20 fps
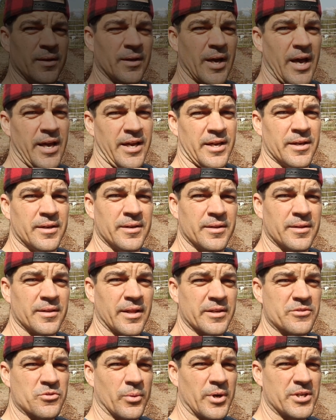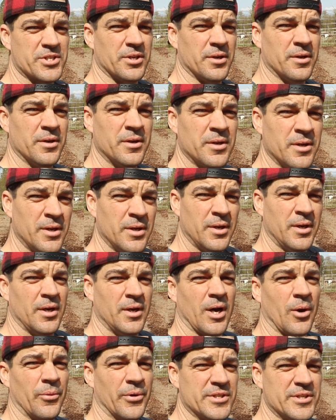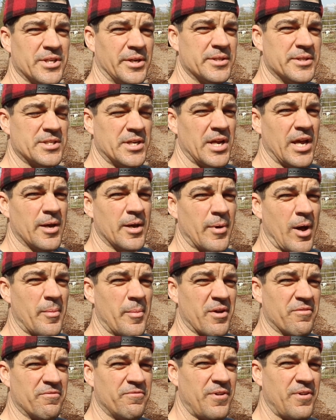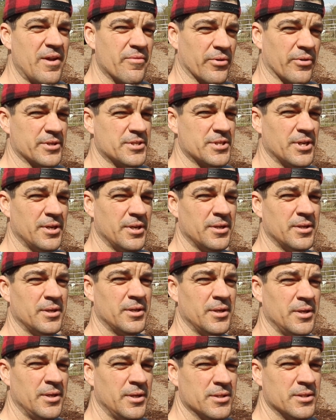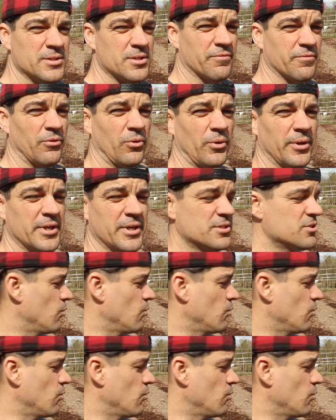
Hey, thanks for watching. I want to tell you today about my favorite defoliant